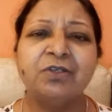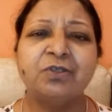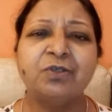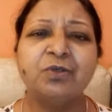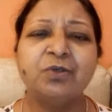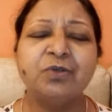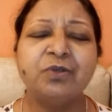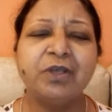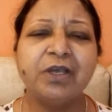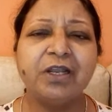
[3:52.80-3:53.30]

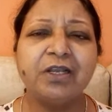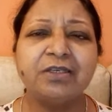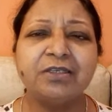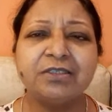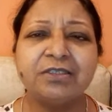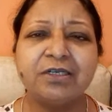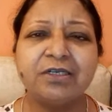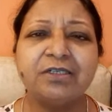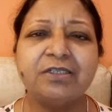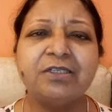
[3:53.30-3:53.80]
So there
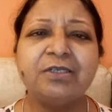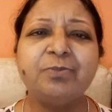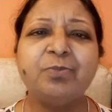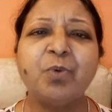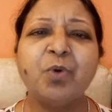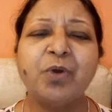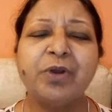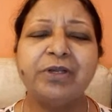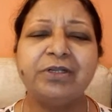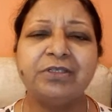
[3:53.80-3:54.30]
are certain
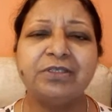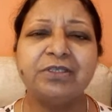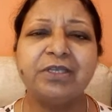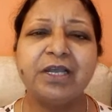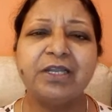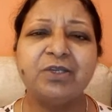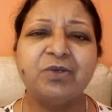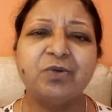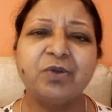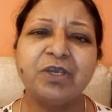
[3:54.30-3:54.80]
points
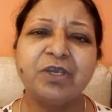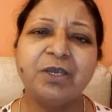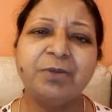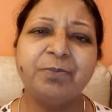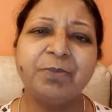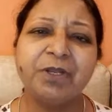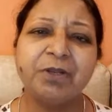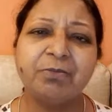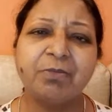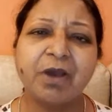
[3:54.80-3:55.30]
that you
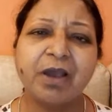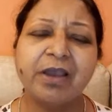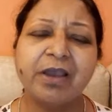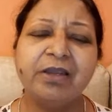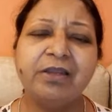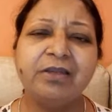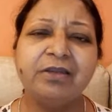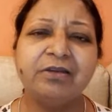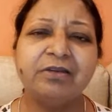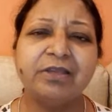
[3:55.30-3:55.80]
keep in mind.